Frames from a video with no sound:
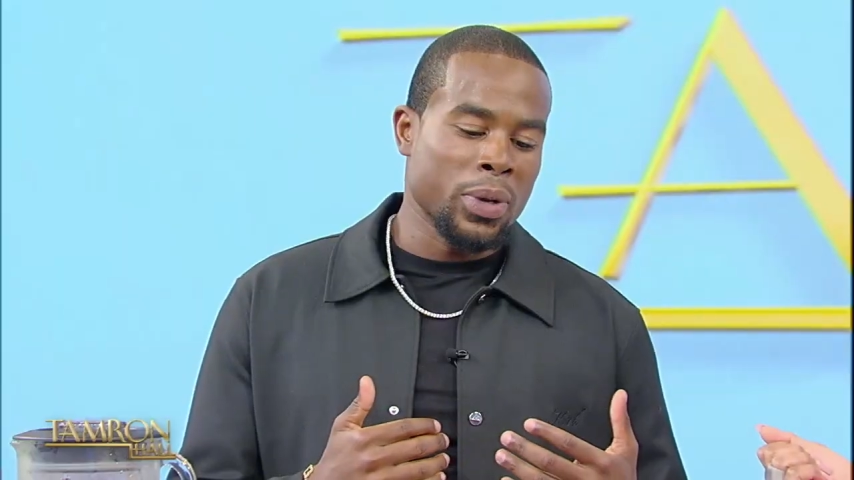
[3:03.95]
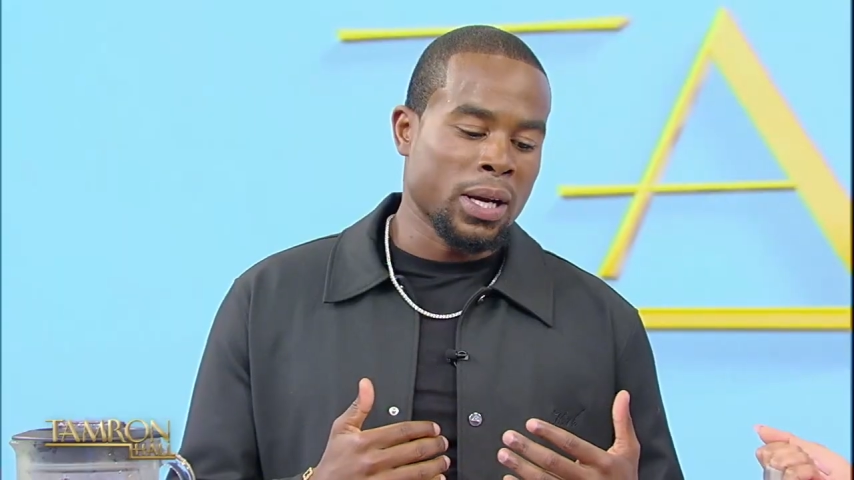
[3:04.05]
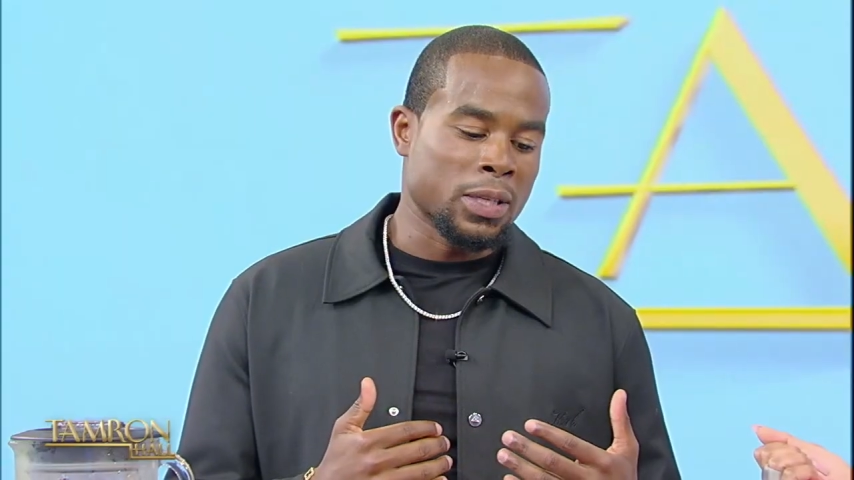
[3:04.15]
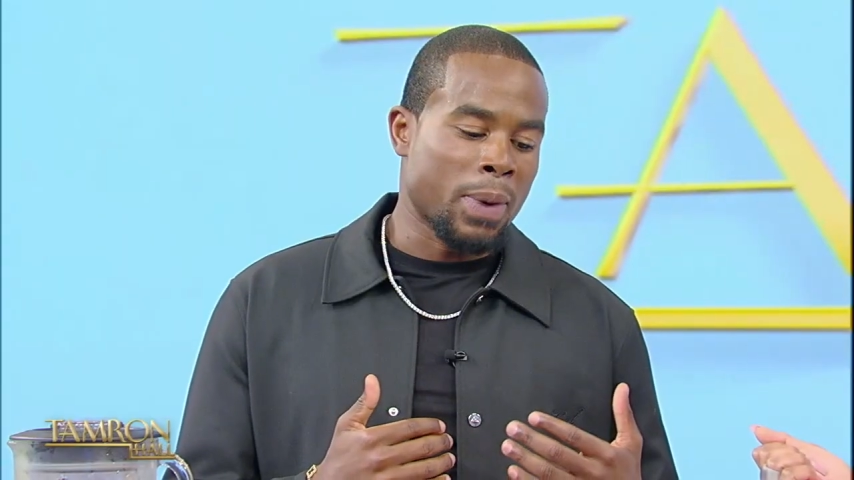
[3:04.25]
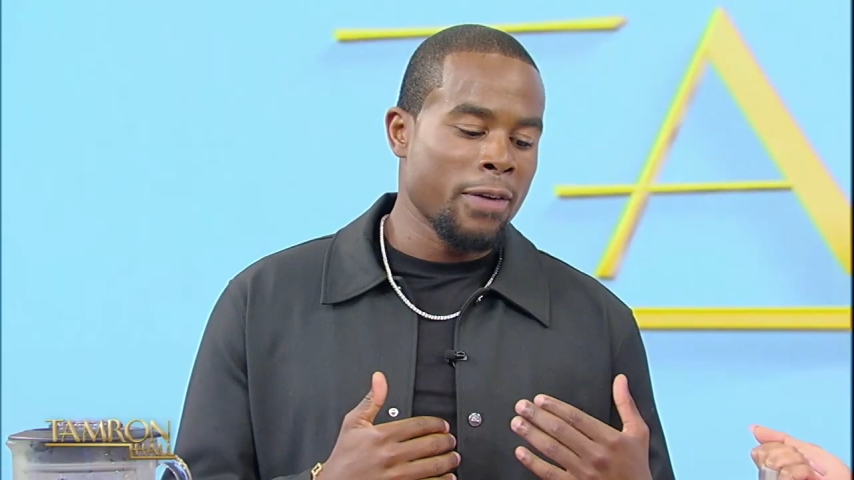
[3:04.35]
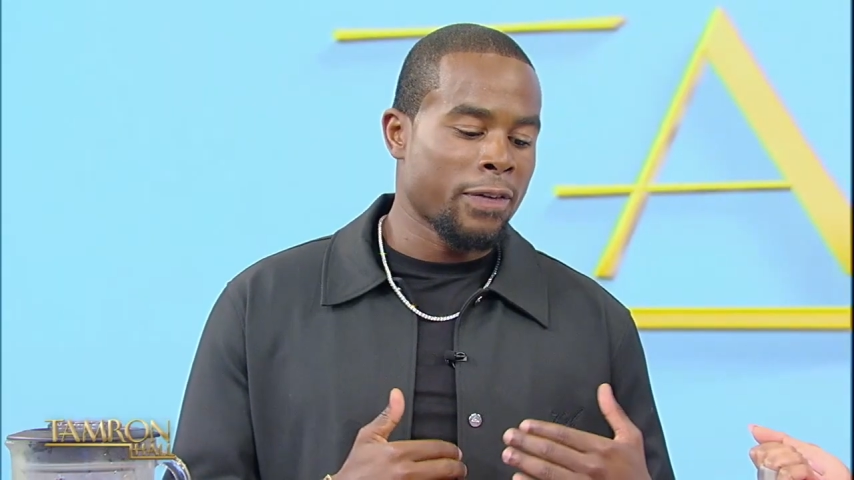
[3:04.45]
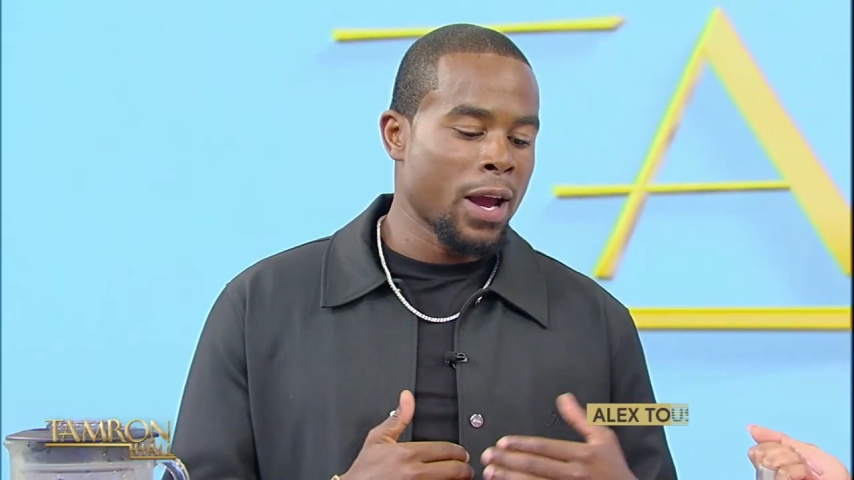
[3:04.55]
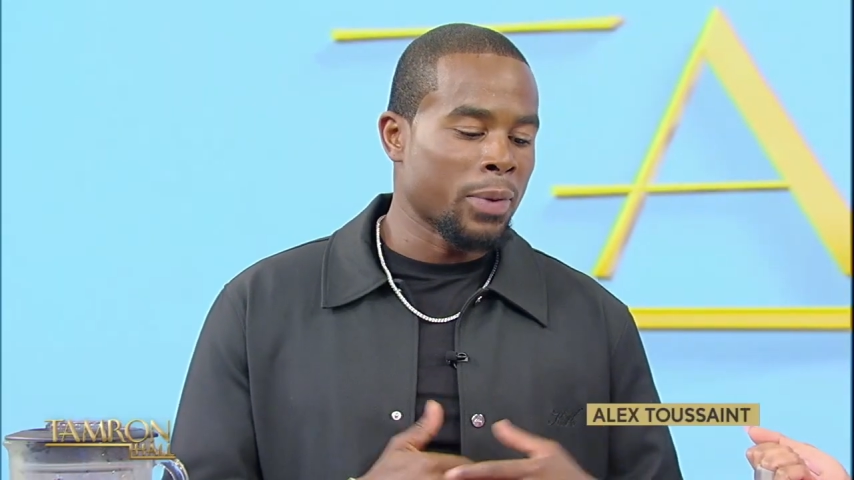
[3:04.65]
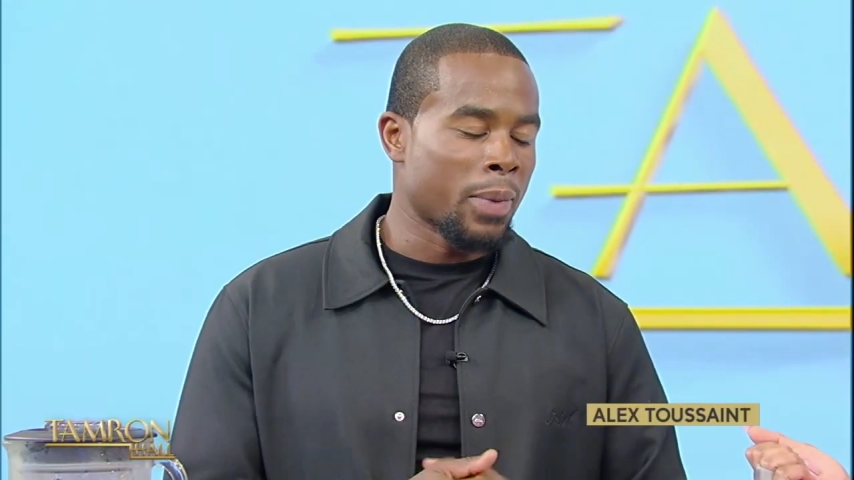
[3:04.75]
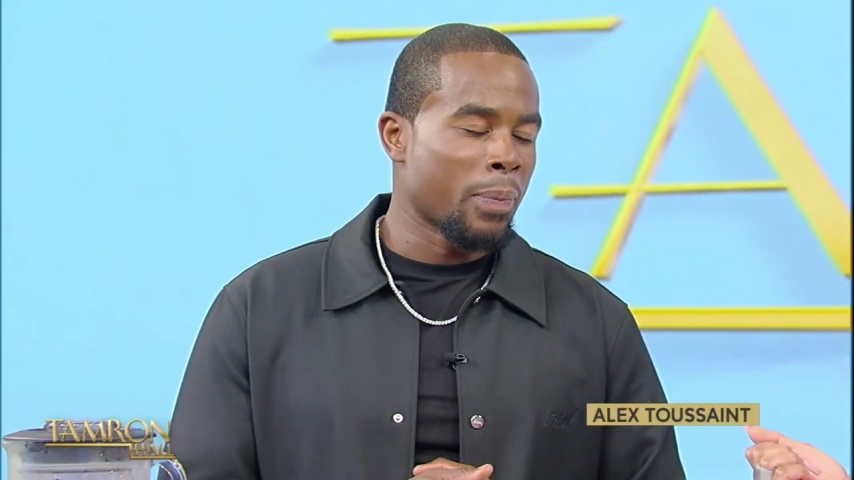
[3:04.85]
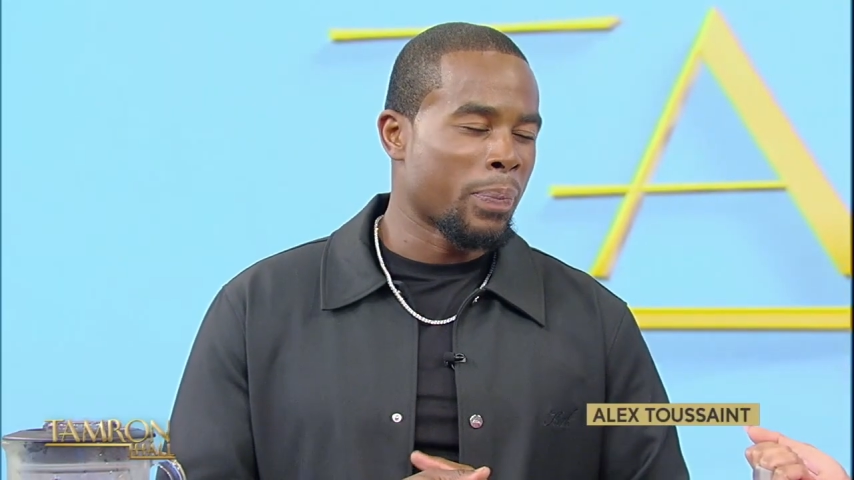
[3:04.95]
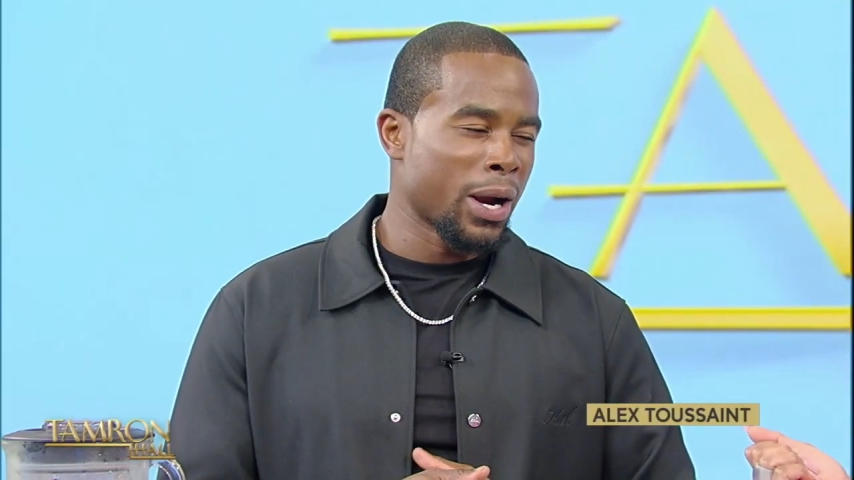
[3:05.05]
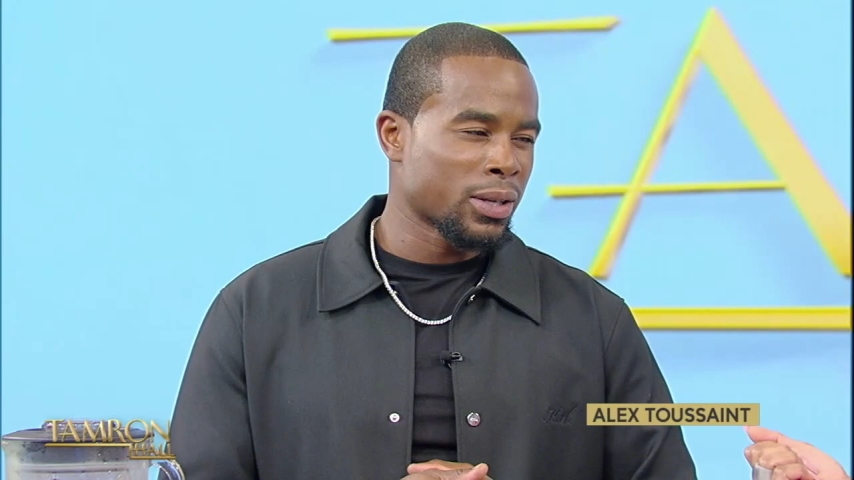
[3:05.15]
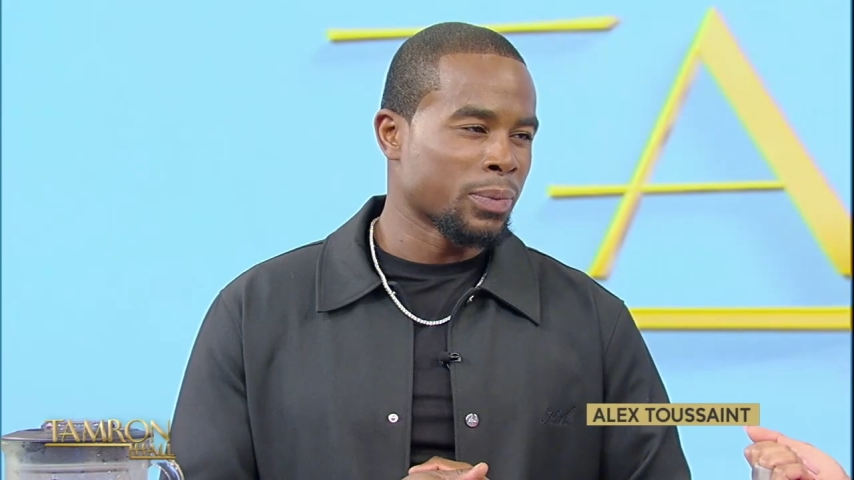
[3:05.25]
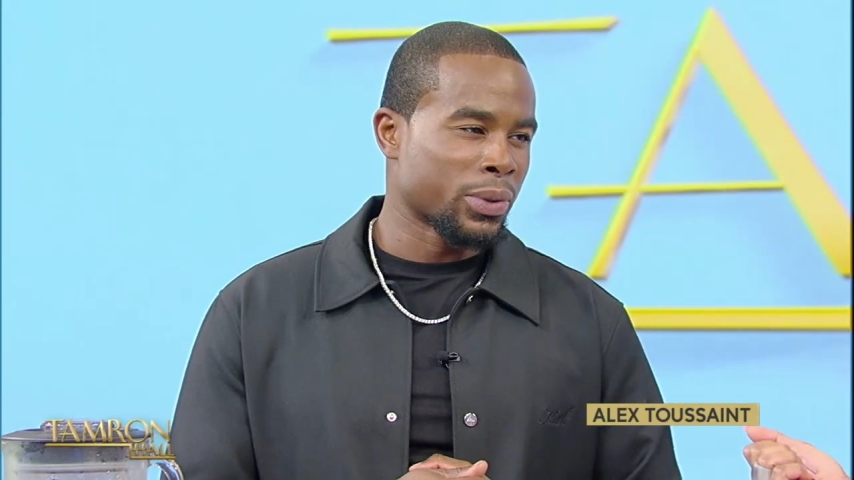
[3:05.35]
because my family, my
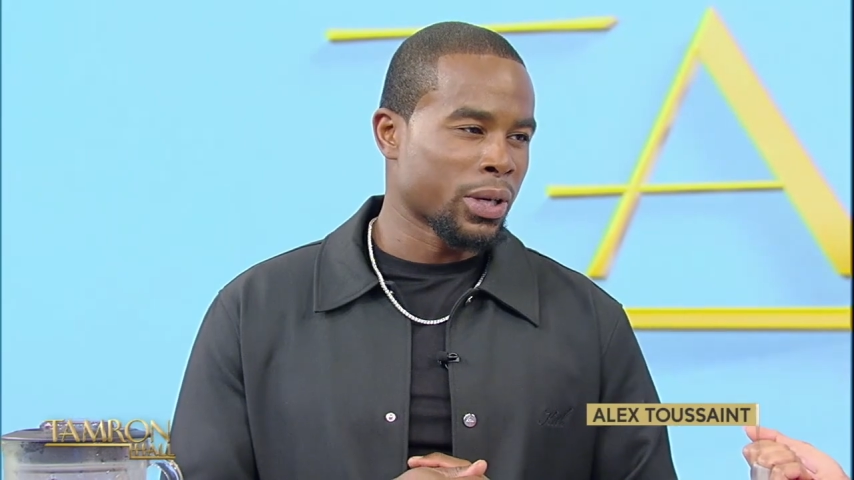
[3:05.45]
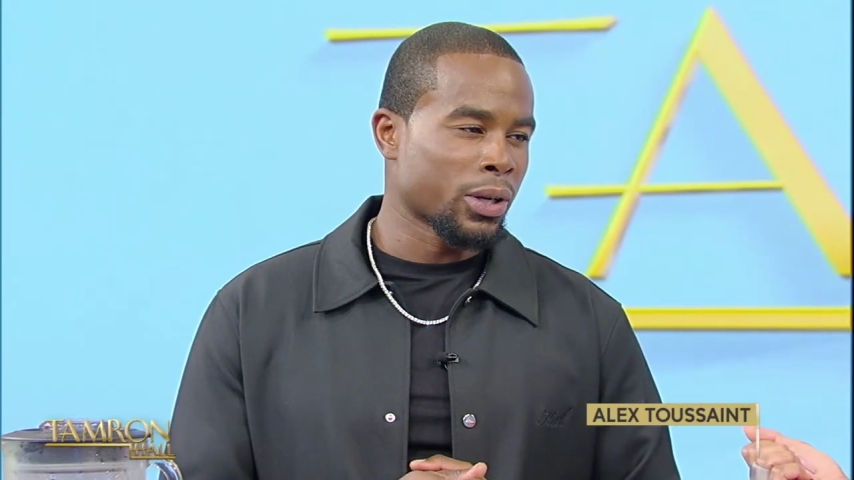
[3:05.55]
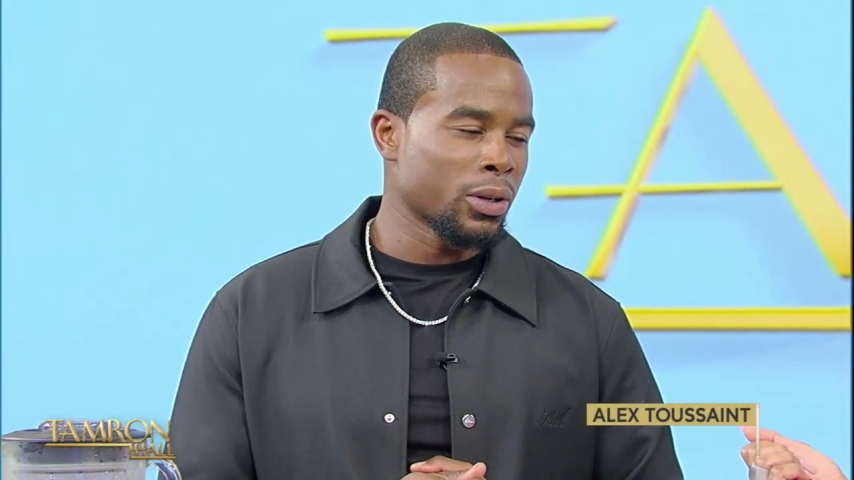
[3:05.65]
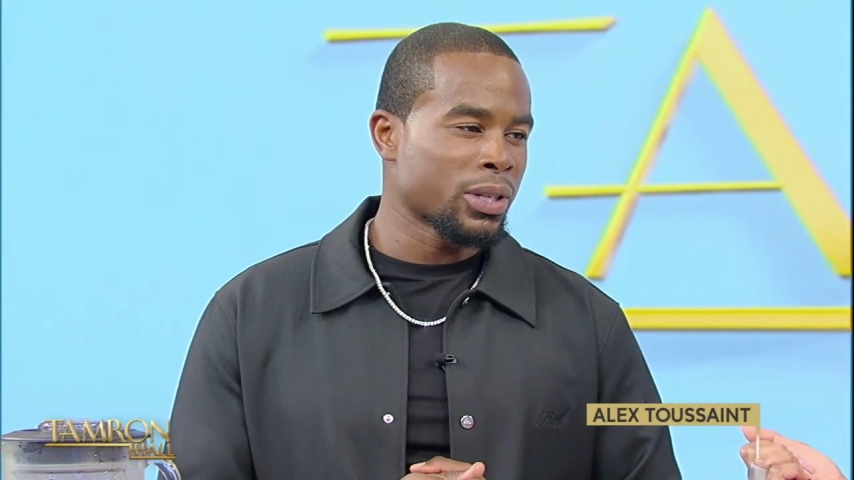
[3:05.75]
parents in particular,